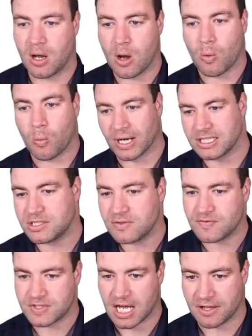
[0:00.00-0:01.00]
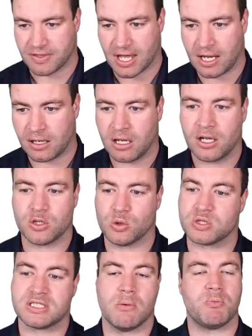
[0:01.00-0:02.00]
Once you've done that, you'll
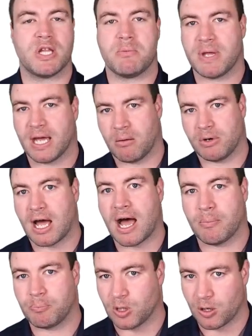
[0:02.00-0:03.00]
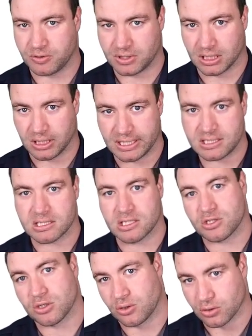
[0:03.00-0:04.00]
simply be able to upload the list
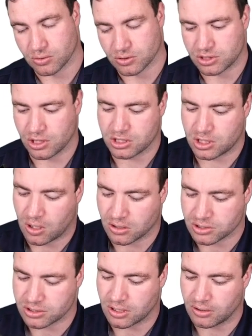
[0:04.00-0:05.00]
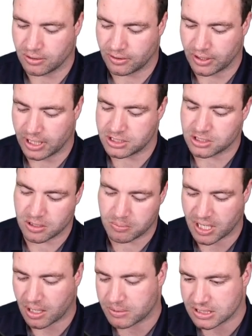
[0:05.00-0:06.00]
into Google Search Console. All right. So you'll be
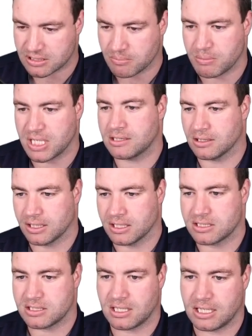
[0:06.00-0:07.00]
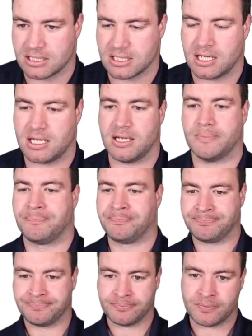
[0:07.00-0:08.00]
able to submit the list into here.
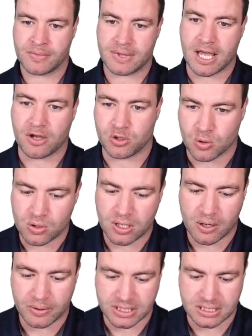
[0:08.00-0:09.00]
Now you're going to